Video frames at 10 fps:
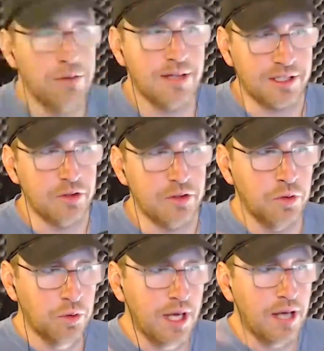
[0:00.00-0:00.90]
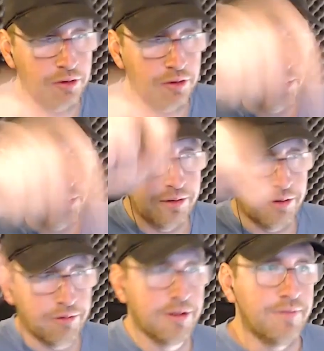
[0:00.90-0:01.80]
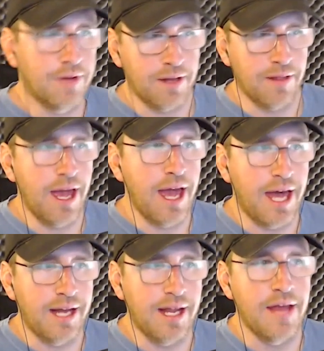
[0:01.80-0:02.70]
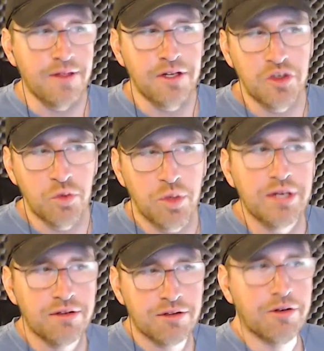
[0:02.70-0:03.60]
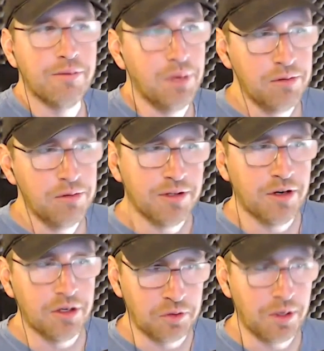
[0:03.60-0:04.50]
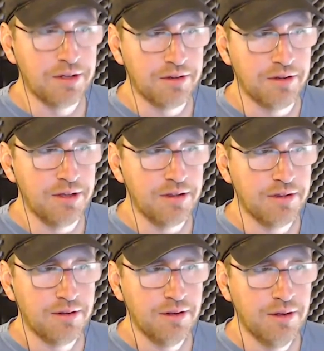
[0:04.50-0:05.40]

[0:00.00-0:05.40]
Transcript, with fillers: like you got, you pulled your stuff out of the hat and then you went and started posting on Craigslist.